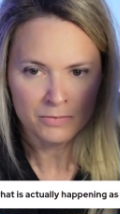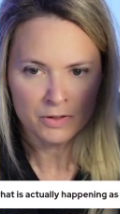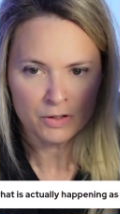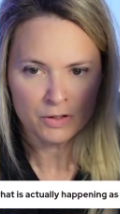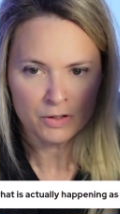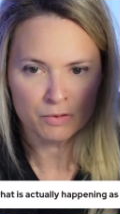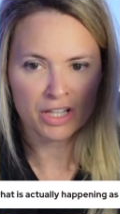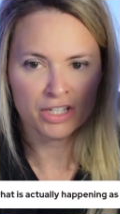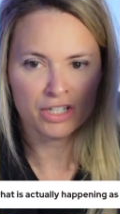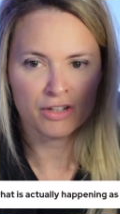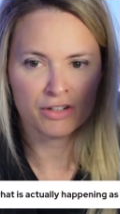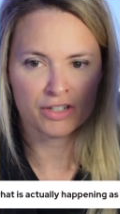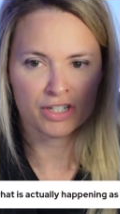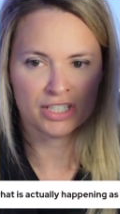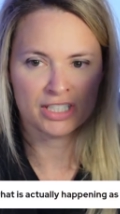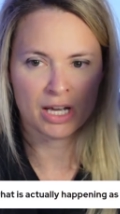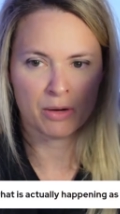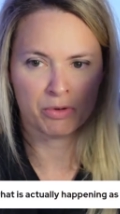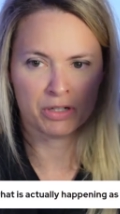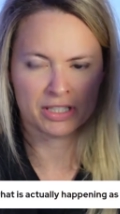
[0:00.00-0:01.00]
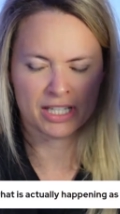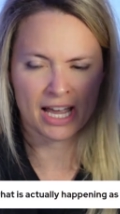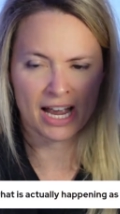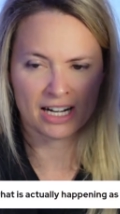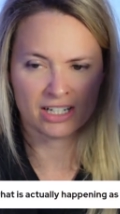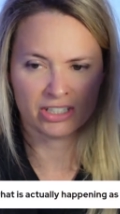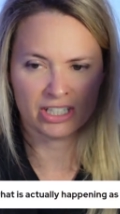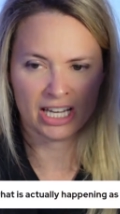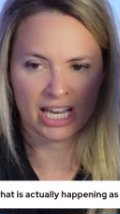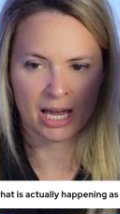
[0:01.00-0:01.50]
really, do you understand what is
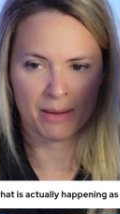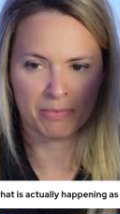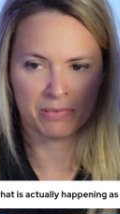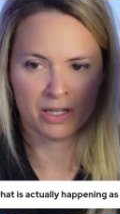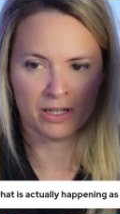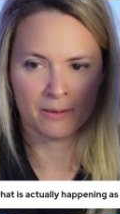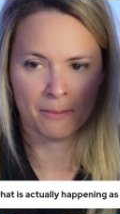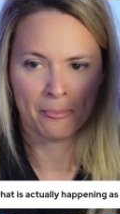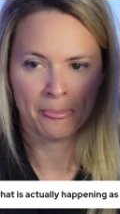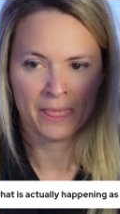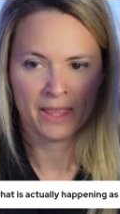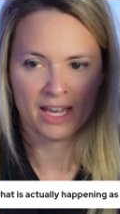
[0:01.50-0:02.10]
actually happening,